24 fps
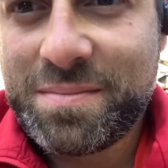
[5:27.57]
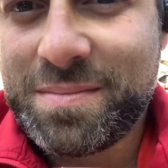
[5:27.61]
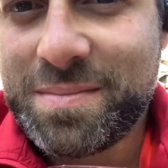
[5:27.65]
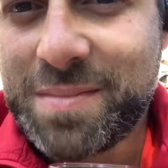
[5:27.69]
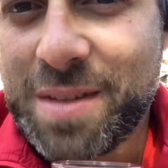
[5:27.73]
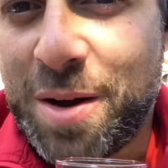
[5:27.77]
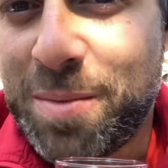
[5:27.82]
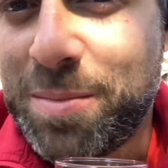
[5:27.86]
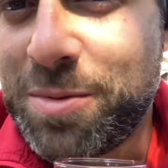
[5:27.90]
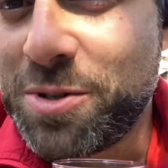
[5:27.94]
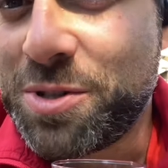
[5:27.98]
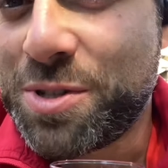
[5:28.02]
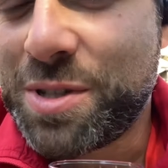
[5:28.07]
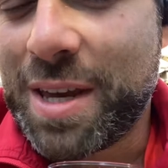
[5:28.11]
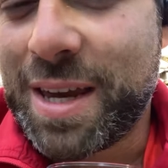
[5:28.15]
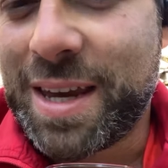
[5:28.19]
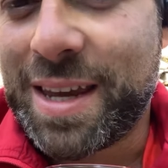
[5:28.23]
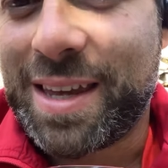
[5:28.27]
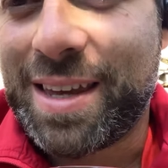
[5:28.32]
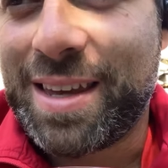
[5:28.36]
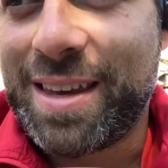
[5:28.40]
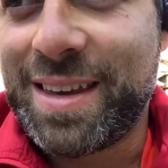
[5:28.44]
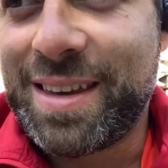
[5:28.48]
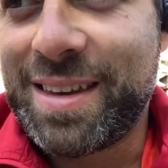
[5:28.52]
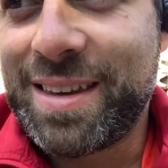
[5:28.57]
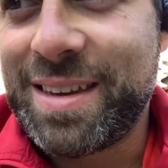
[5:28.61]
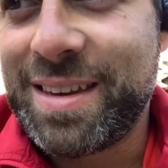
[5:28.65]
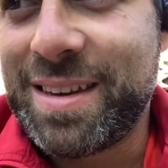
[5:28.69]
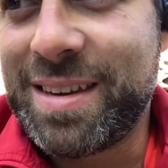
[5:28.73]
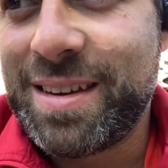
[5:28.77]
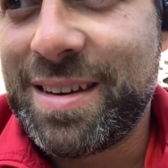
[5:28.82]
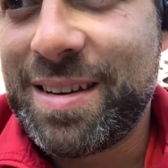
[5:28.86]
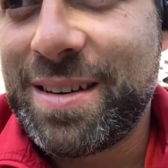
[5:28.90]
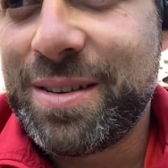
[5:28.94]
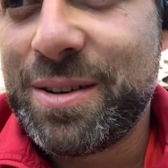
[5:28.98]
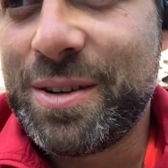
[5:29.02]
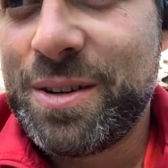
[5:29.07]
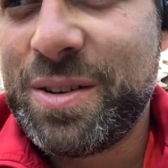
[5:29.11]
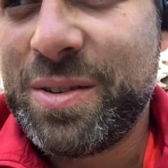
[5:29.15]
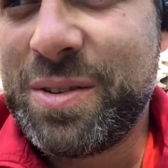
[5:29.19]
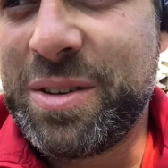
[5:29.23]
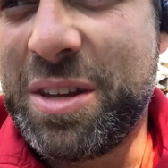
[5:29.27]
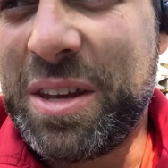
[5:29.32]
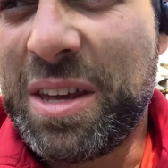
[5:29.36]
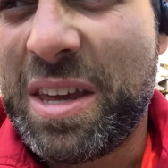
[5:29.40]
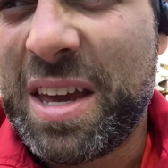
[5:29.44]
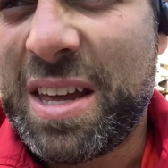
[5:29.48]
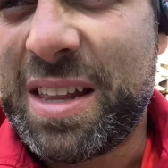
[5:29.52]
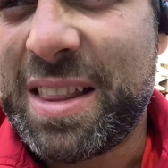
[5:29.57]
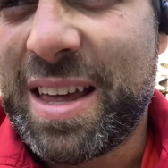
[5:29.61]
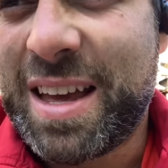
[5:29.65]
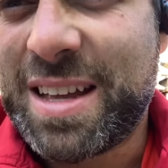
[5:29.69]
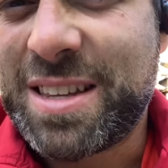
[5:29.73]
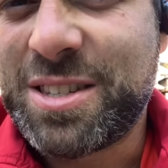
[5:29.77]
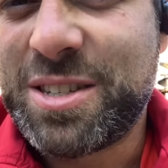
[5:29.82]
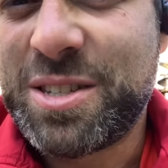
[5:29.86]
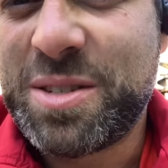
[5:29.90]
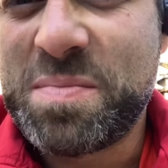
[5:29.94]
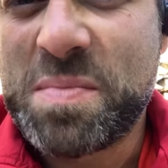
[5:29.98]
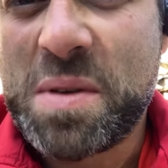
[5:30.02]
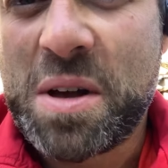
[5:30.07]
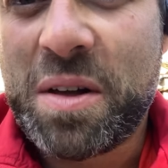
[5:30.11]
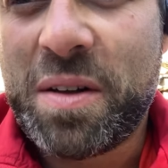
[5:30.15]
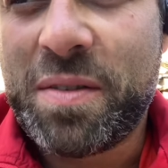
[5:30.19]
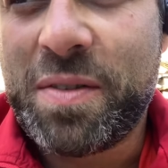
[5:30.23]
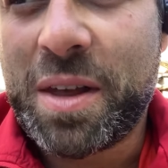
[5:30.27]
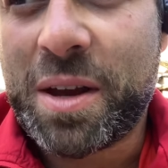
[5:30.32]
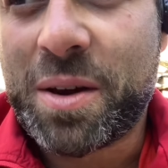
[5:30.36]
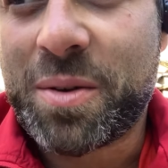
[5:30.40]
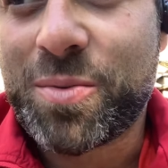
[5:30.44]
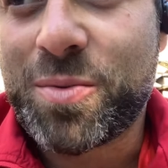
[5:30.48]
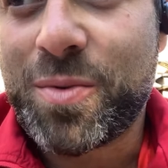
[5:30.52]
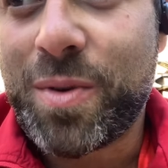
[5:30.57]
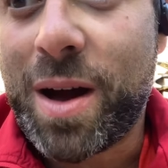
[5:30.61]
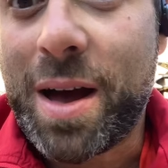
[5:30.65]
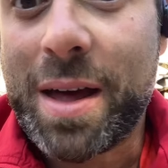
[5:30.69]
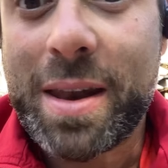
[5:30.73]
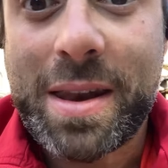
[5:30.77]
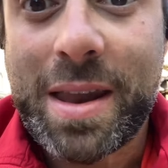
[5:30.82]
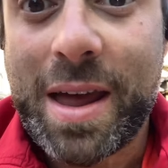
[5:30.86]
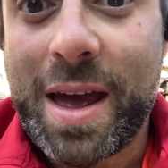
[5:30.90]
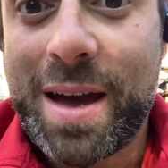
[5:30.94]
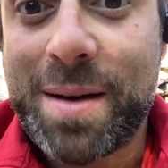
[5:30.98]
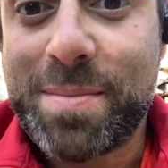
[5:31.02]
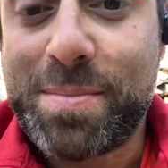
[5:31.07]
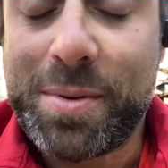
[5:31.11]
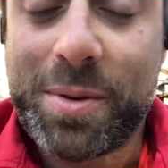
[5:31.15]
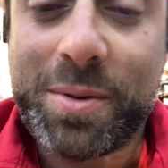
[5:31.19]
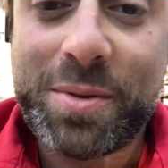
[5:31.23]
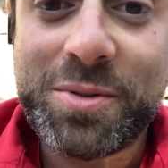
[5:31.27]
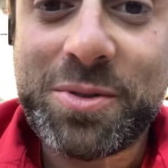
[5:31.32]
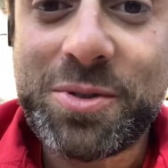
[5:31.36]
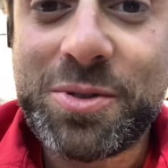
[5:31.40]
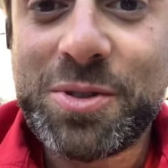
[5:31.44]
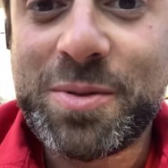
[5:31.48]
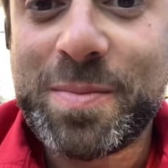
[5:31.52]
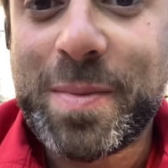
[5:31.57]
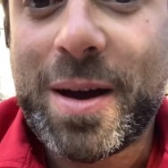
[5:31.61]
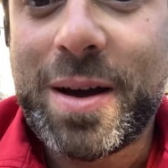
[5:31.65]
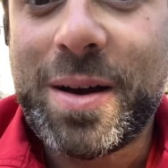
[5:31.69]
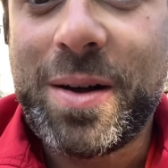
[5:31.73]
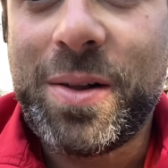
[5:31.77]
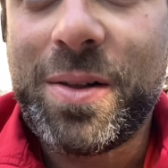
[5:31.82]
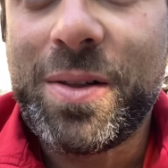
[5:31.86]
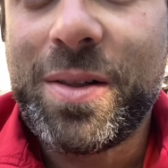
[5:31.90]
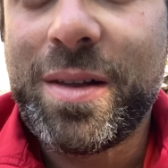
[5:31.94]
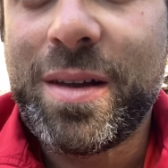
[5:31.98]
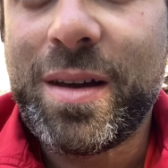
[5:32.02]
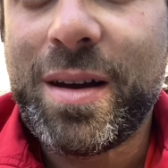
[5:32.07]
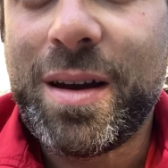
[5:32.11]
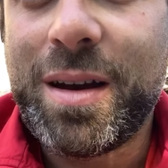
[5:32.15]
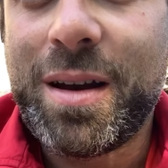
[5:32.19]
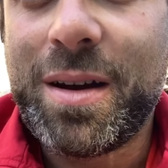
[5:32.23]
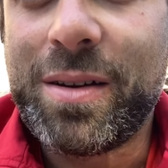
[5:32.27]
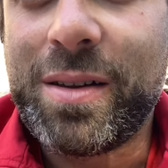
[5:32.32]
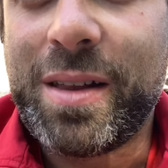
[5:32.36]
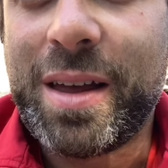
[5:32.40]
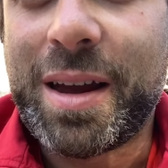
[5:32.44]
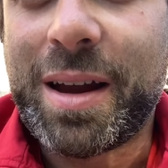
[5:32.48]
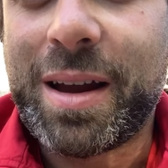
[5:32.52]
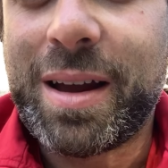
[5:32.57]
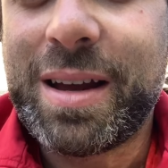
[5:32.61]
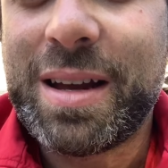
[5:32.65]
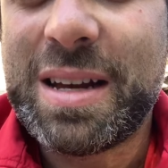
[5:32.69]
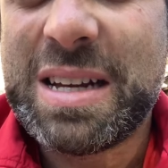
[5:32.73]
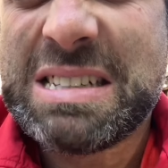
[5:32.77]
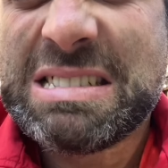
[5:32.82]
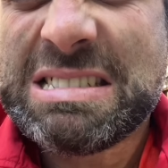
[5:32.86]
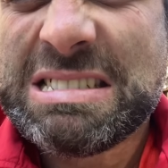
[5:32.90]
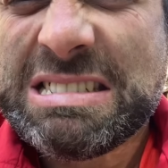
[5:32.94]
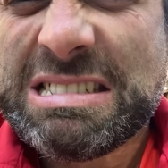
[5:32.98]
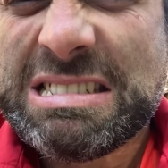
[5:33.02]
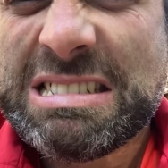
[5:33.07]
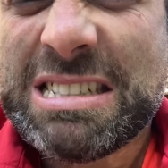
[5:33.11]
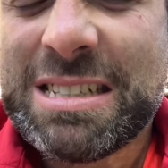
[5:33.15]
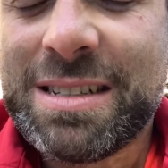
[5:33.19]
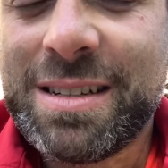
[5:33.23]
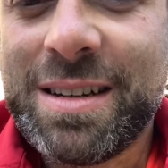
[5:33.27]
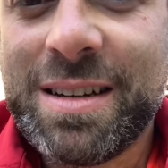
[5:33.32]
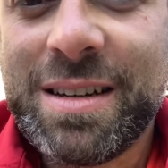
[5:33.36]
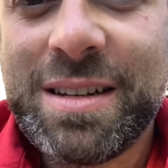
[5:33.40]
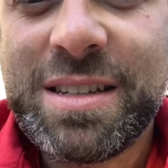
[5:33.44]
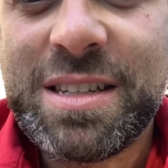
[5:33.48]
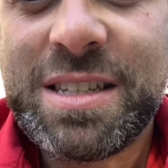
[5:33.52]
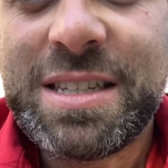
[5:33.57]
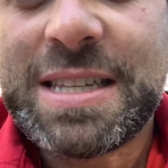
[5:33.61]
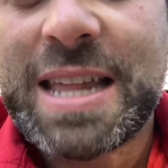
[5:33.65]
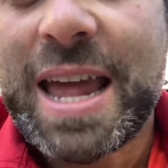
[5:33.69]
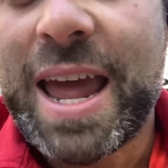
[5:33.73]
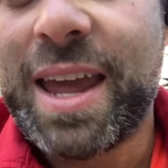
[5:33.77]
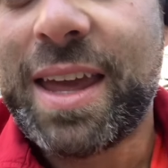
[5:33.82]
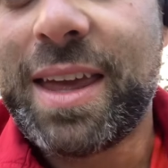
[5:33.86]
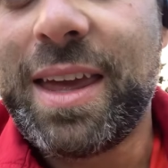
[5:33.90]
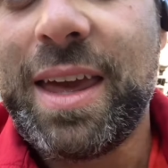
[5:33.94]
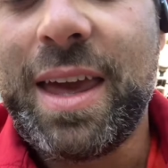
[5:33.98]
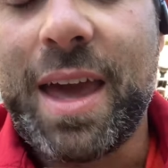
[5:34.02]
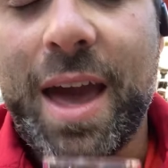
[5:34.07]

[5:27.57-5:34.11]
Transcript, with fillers: almost like when you get that smell of like rotten apples smell uh, or like stanky